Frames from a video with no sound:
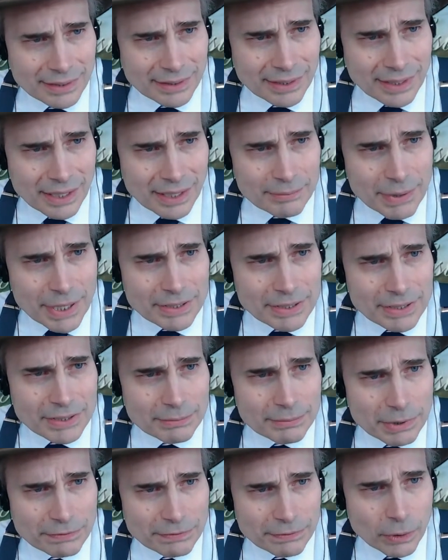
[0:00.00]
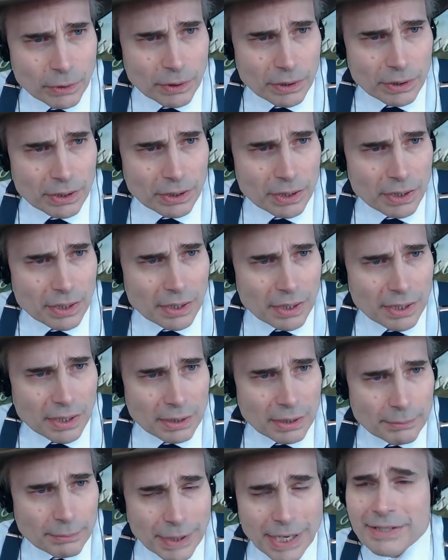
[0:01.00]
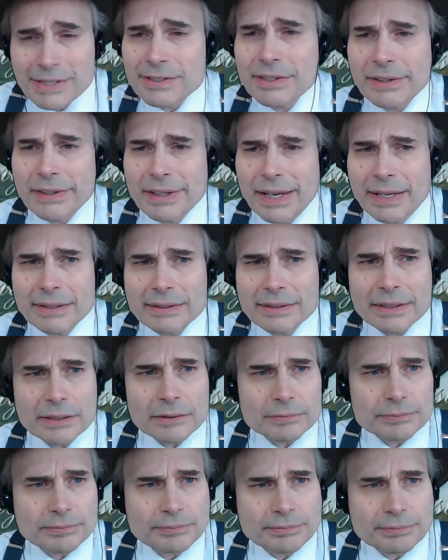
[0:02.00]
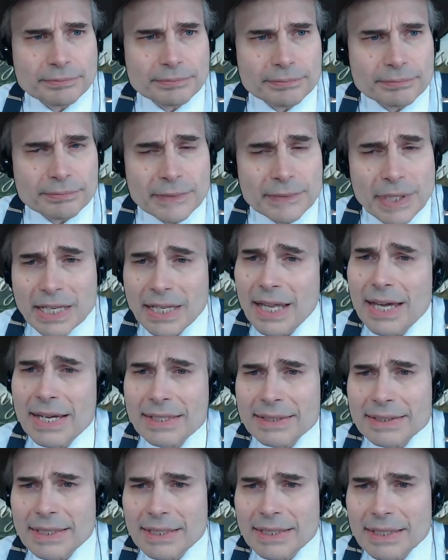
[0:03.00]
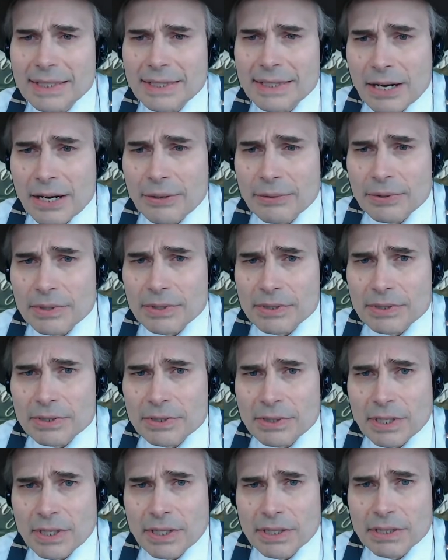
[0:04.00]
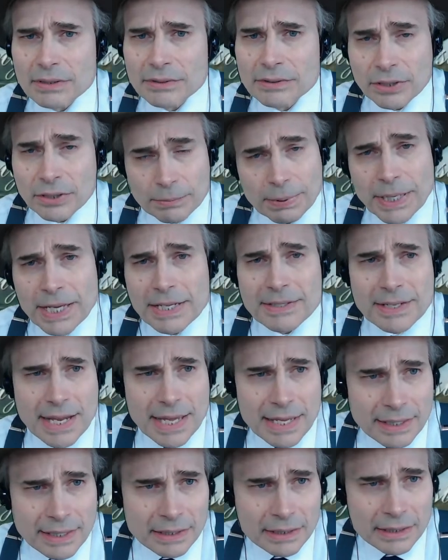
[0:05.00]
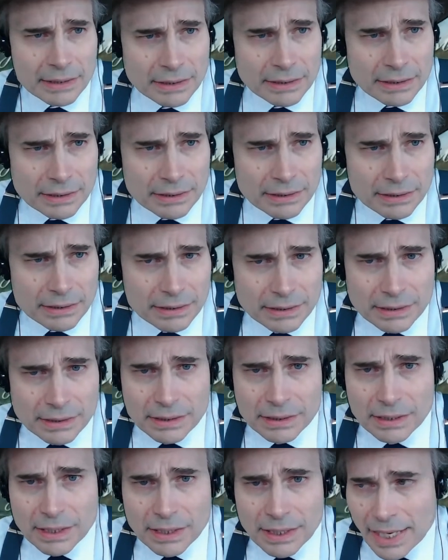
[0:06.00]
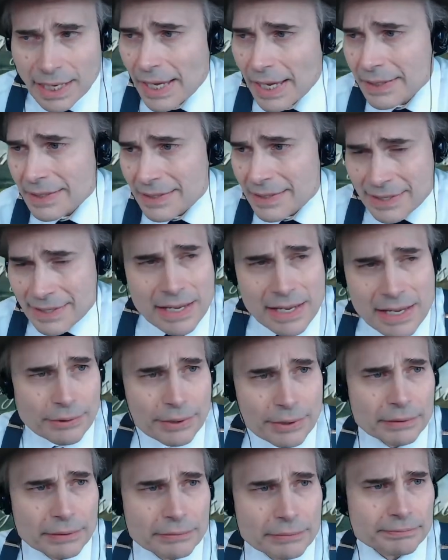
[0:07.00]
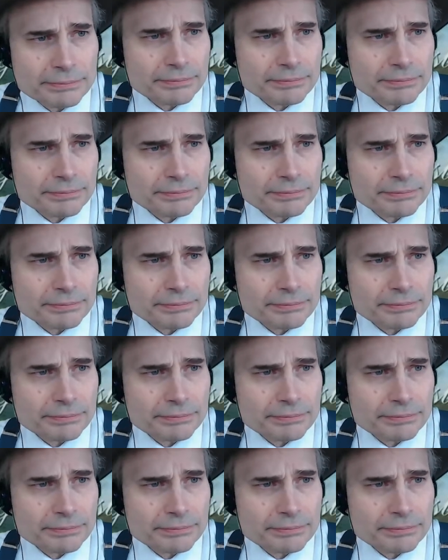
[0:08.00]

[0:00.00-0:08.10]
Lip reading: I mentioned before, but I still liked it. I liked that it was took place in England, and I liked the scenery.